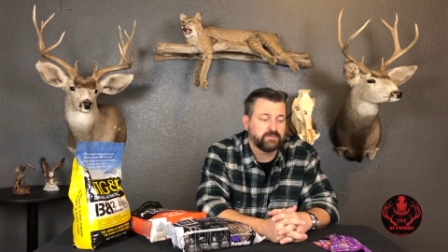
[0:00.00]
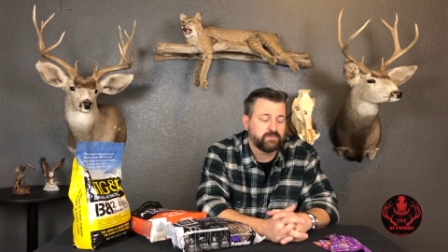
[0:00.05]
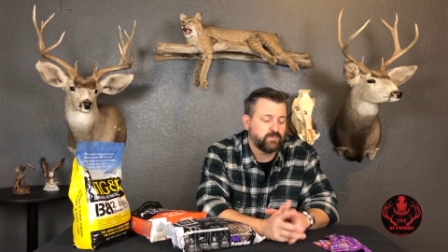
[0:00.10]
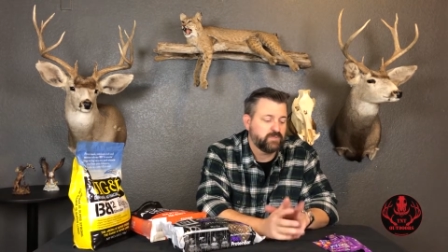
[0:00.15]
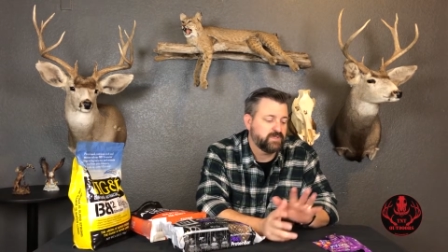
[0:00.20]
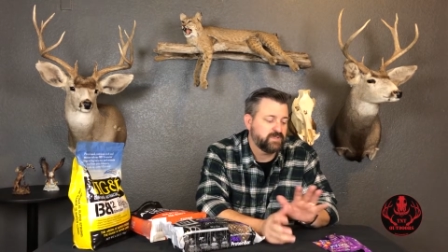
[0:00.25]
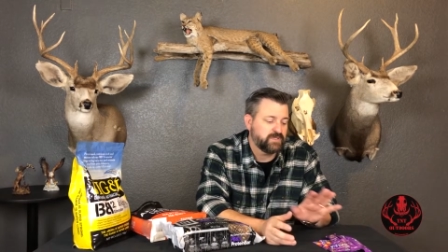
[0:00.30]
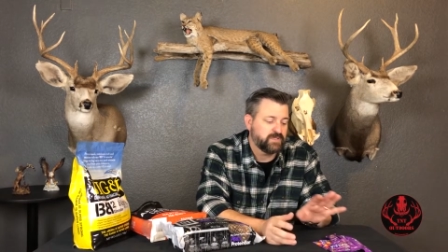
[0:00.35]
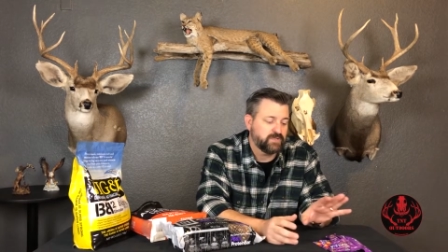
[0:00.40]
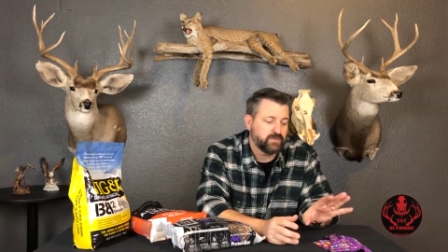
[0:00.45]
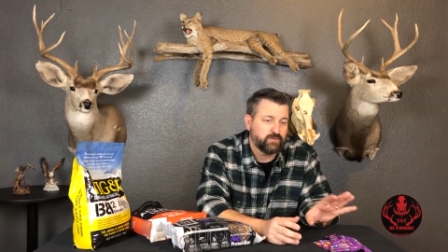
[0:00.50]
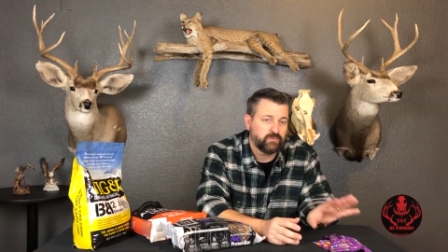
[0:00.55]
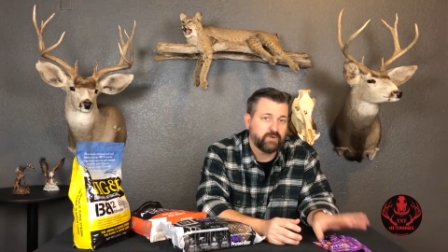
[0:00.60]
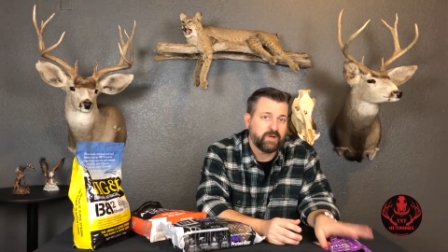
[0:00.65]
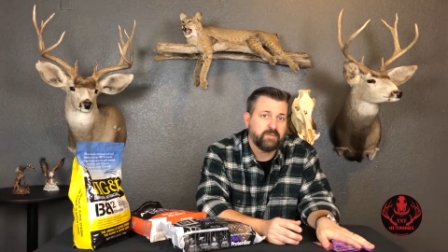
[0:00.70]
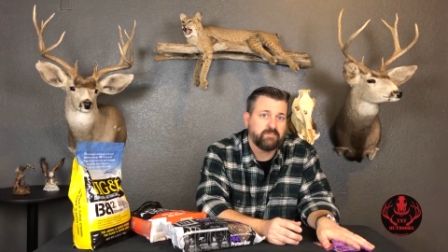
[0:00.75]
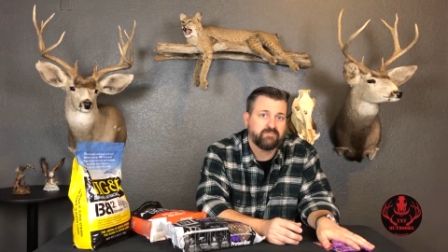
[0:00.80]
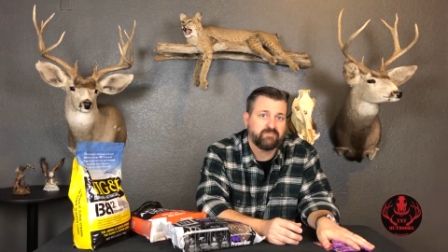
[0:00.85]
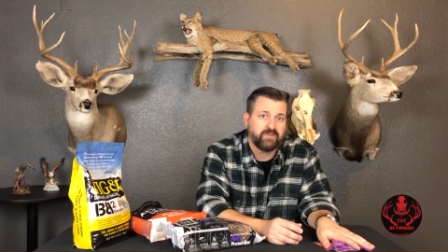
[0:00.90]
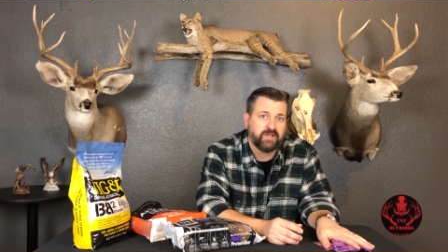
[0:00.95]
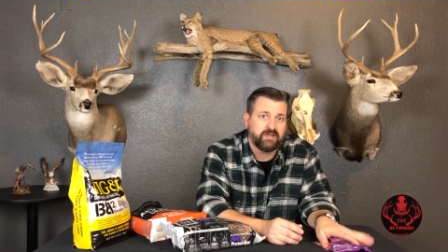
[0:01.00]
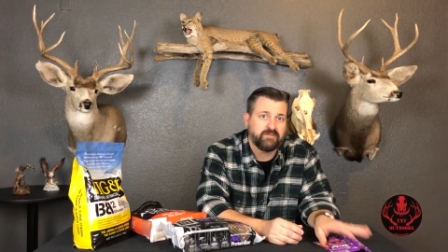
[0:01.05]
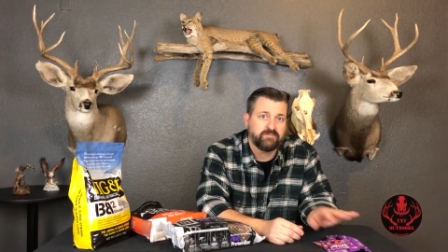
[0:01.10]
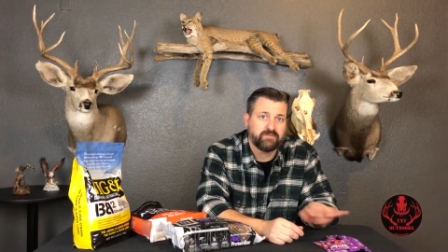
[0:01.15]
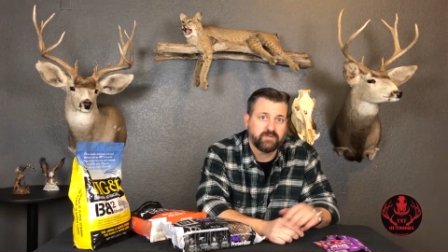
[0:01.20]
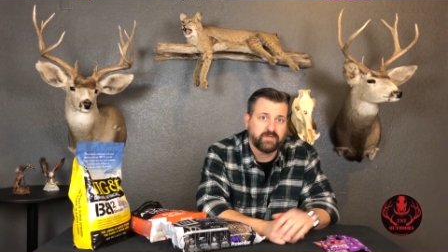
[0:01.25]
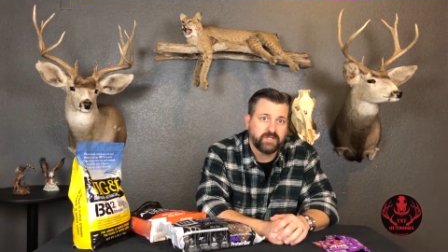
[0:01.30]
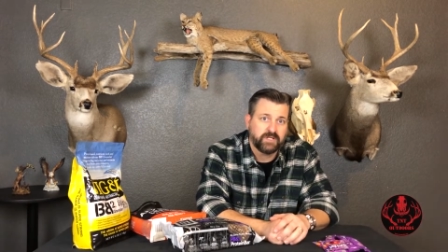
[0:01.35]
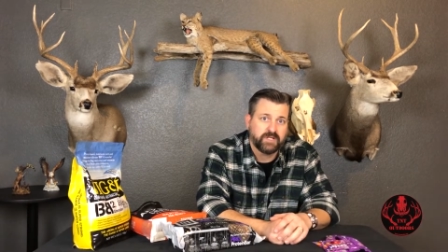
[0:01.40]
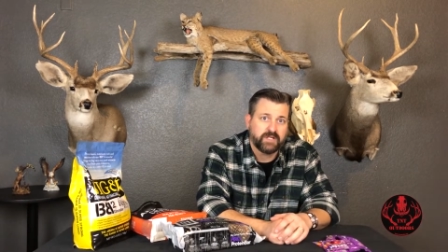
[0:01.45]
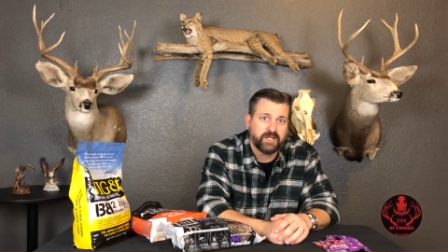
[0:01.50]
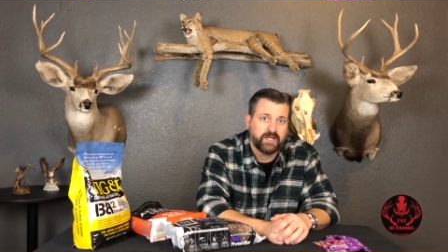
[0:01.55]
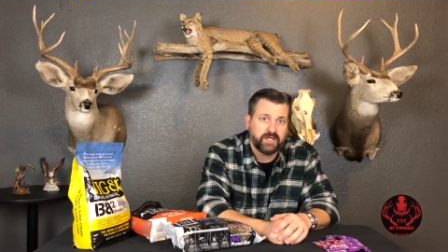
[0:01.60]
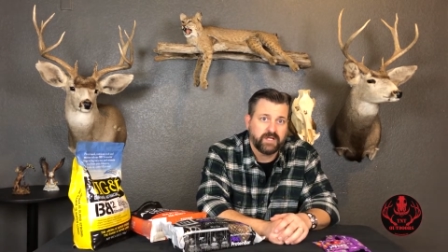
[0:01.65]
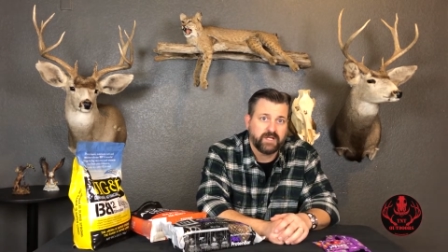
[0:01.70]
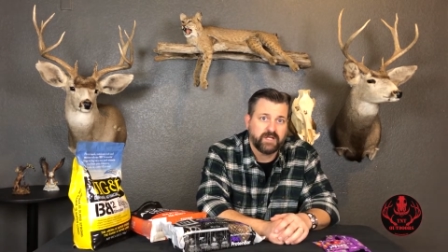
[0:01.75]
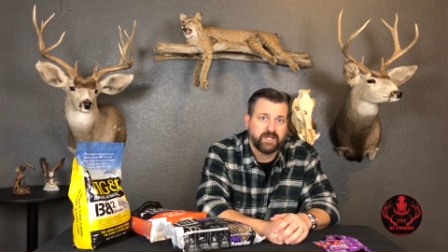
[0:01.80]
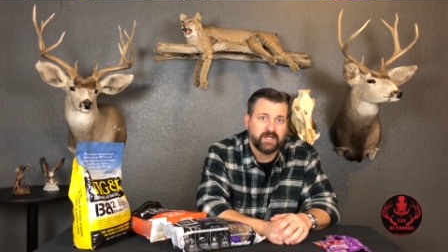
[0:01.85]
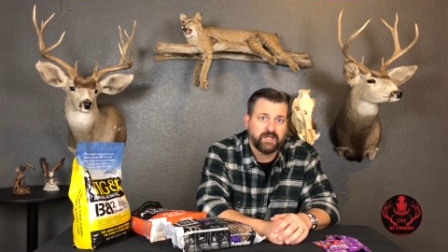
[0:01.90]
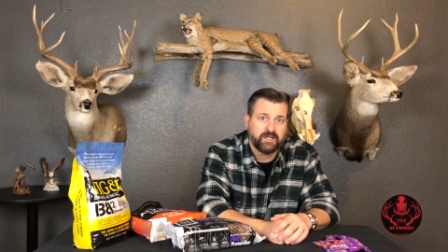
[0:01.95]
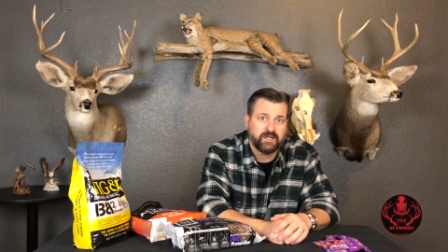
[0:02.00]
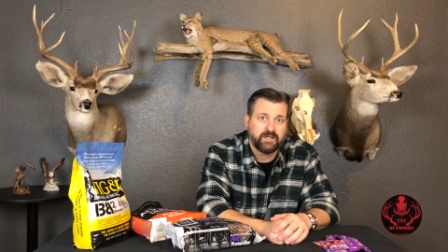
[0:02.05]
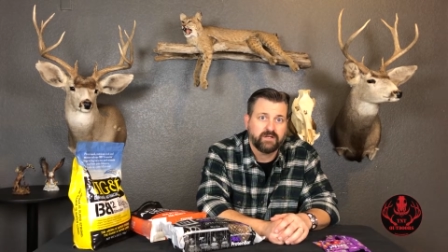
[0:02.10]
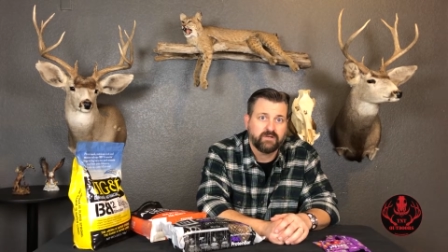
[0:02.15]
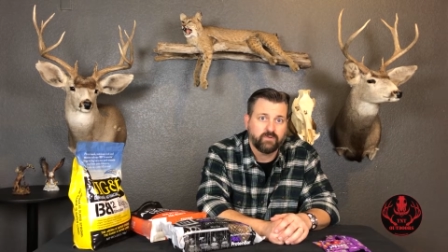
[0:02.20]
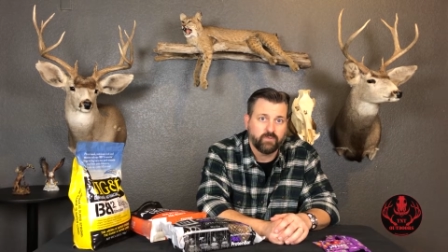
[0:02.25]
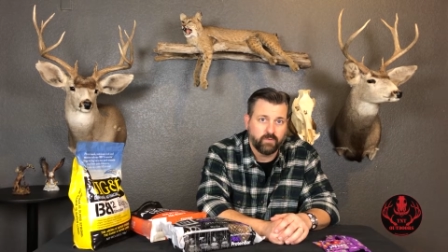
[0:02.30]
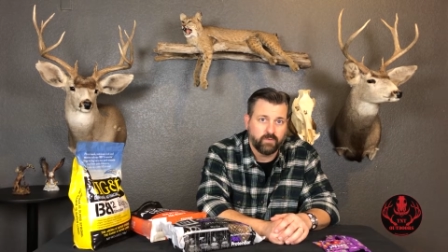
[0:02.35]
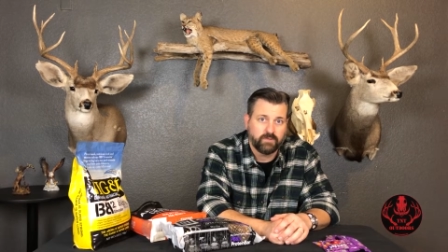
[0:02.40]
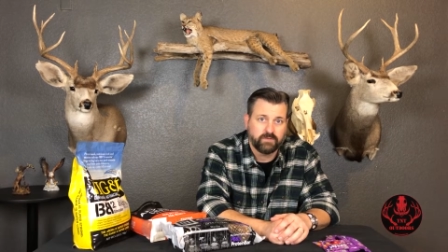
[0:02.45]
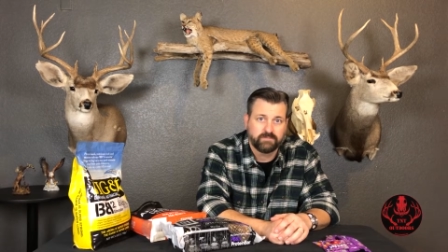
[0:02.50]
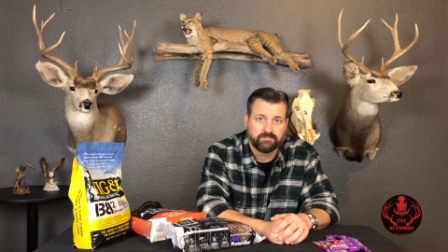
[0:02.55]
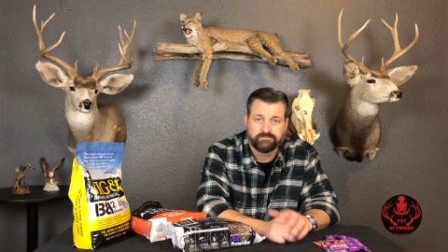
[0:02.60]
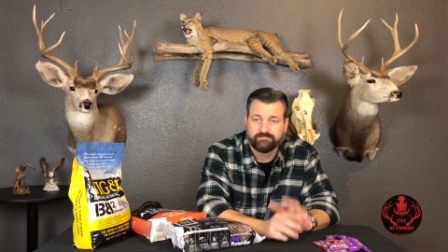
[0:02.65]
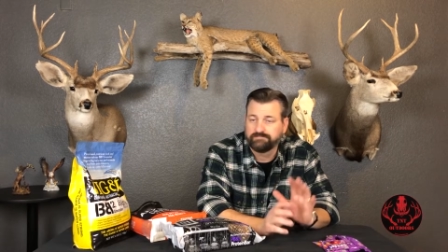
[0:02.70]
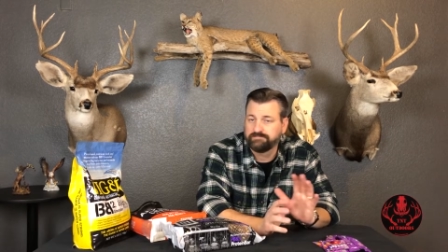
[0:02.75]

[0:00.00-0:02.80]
with the grape flavoring and corn.